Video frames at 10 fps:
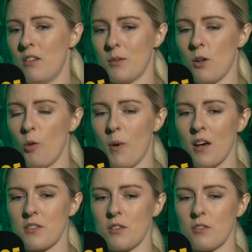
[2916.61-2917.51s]
It was all
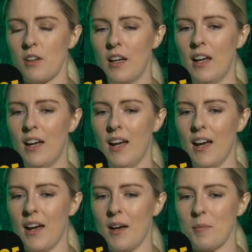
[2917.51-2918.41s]
positive.
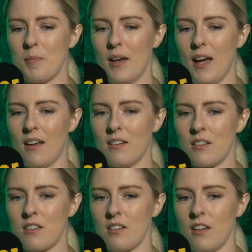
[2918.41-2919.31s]
Um,
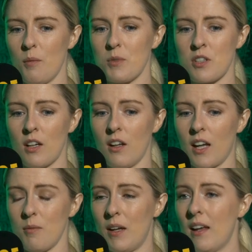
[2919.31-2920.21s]
and I'm still
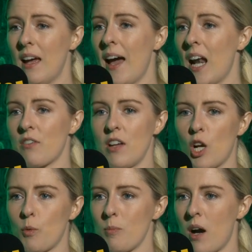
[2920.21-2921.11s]
like, I mean, and every
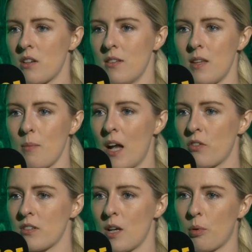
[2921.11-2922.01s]
year we'd march in the St.
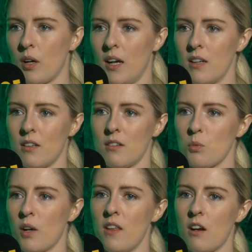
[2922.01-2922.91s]
Patrick's Day parade. And
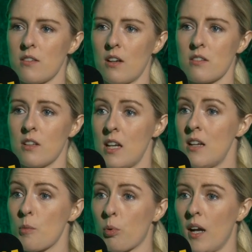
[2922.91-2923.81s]
one mm. of the years mm. I got to
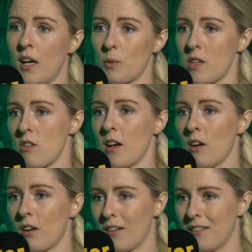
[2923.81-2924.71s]
lead the parade with the
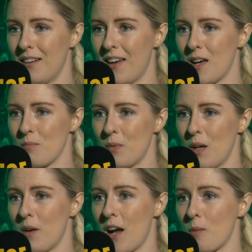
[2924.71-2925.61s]
tricolour um, okay.
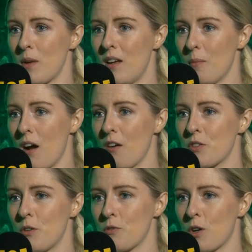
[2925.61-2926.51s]
in my army, in my
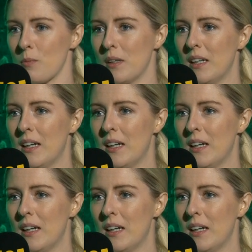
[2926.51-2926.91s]
officer uniform.